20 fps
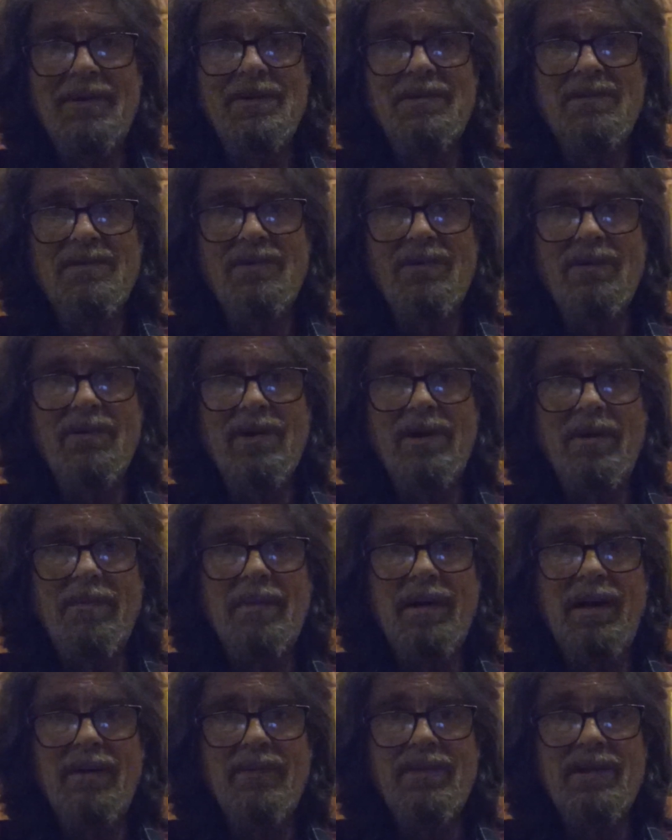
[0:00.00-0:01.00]
good story
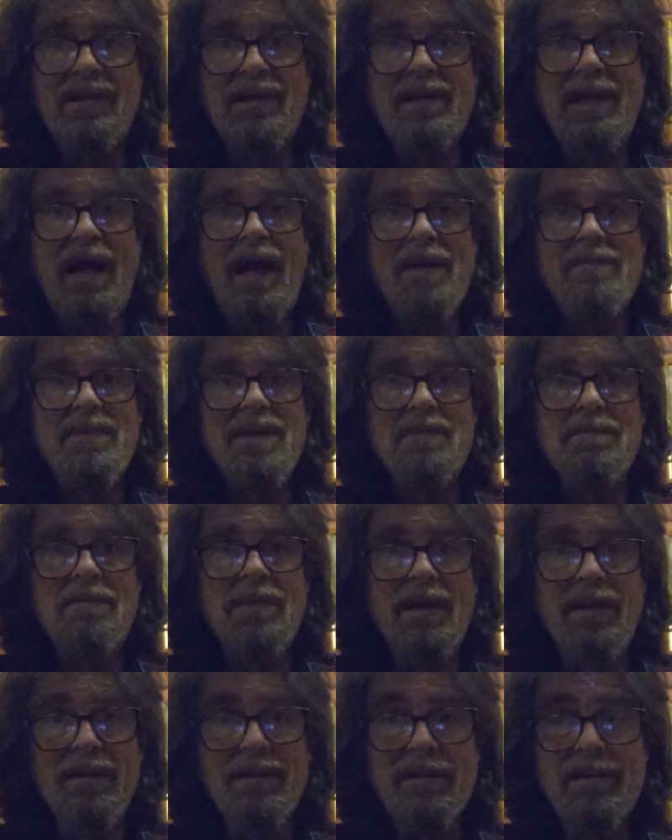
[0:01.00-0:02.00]
about the diamond
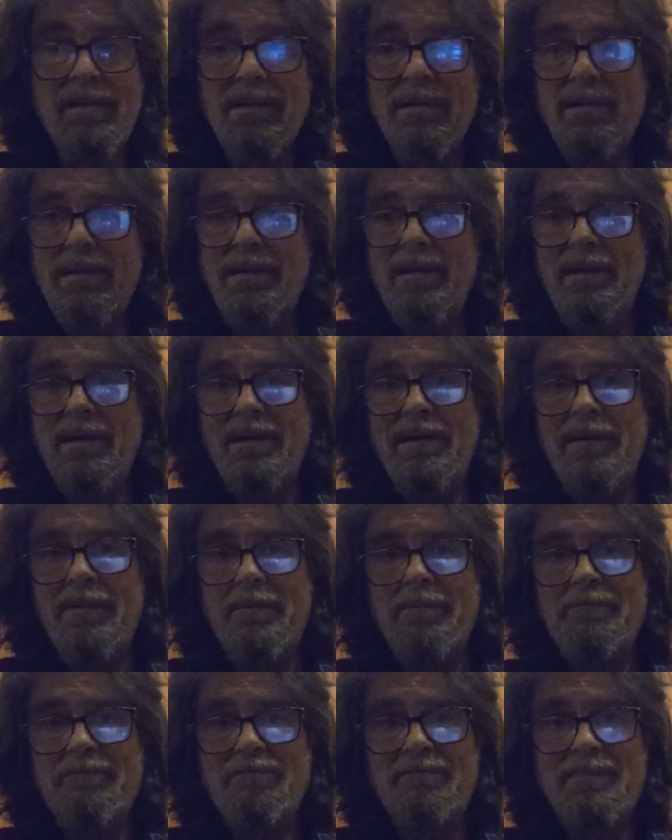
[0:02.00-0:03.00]
belt.
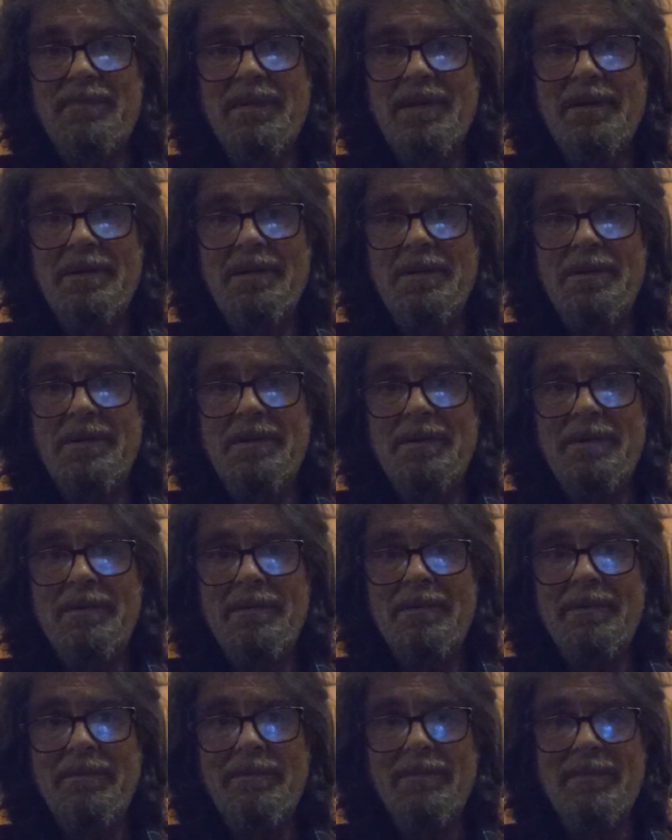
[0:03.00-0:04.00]
Um,
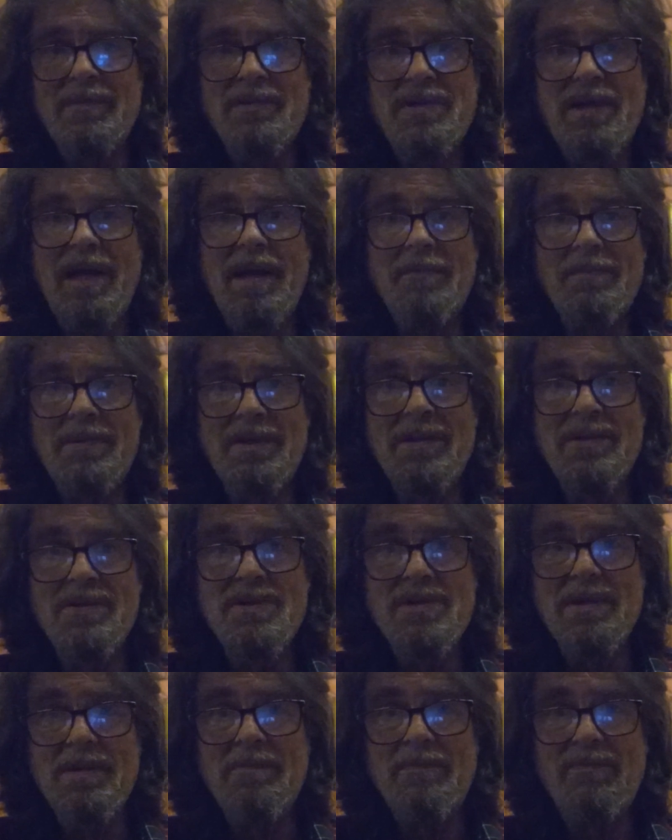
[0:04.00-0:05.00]

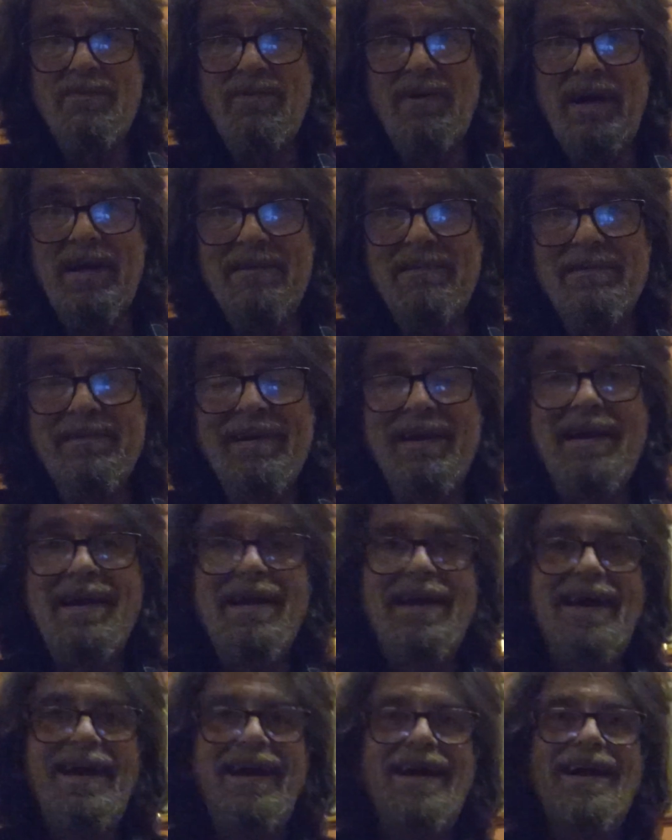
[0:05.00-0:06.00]
championship fights.
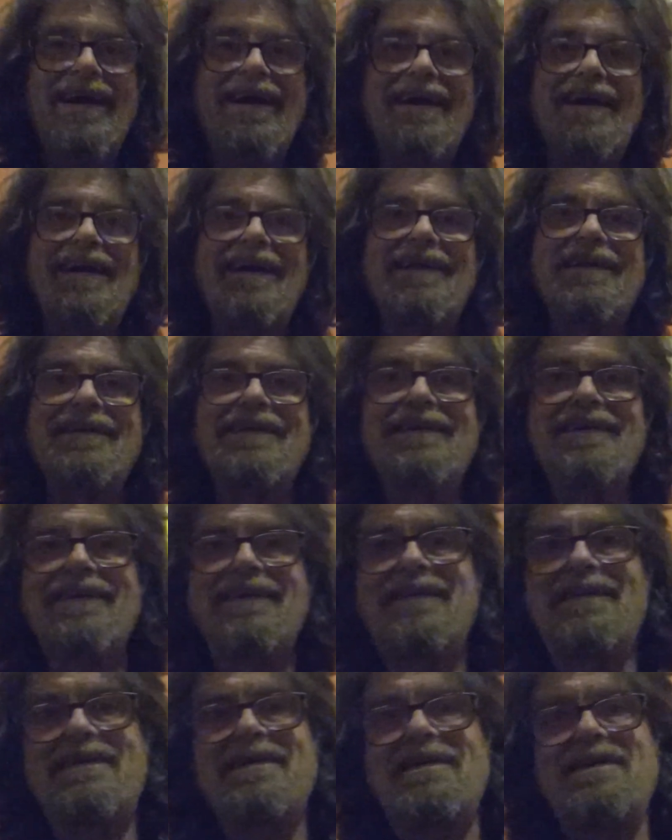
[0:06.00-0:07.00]
And
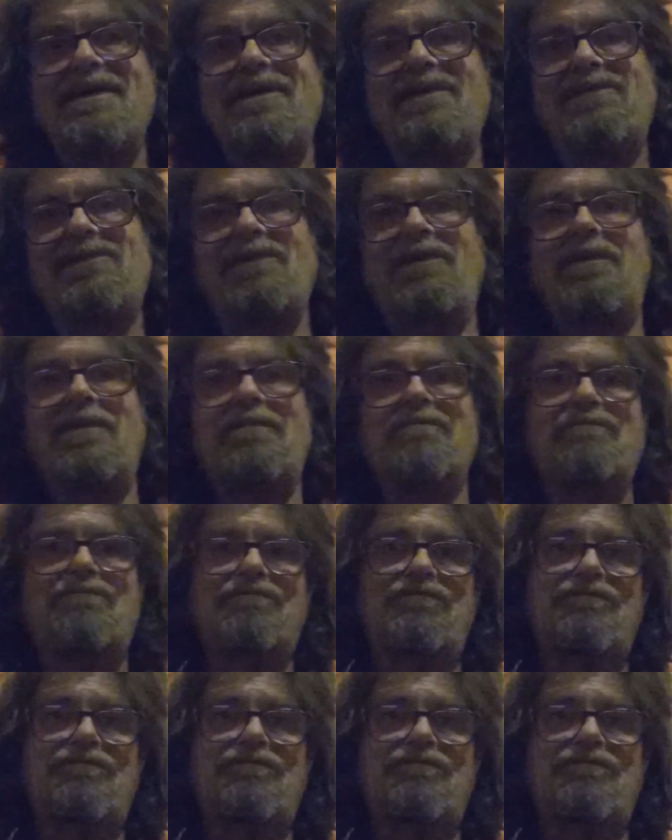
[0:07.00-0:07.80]
so